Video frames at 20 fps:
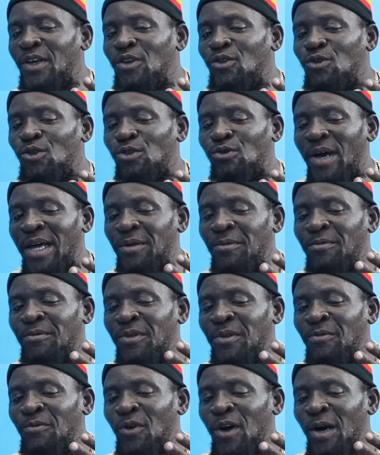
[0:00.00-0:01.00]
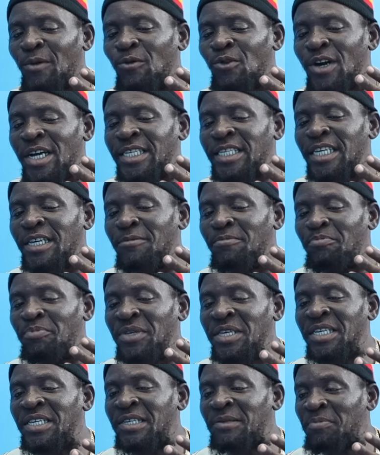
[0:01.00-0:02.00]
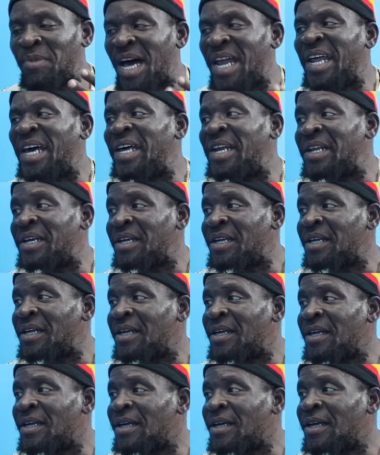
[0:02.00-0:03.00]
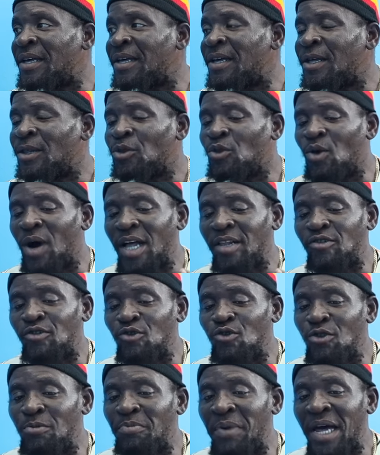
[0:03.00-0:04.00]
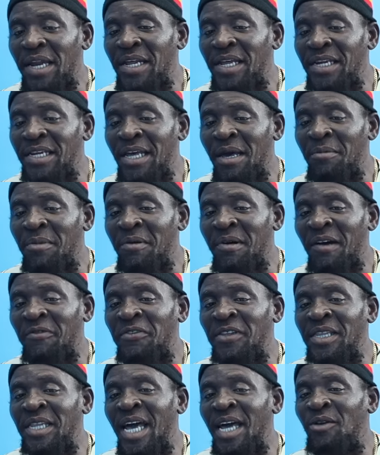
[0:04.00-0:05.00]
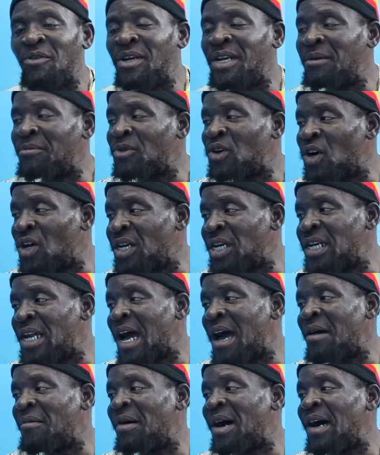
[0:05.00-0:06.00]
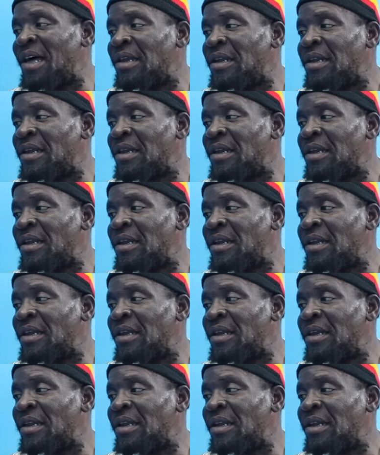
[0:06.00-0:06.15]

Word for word: the youth when rest in peace, Panet. Panet. Do a tune Panet name, him have to dead with him gun in him hand.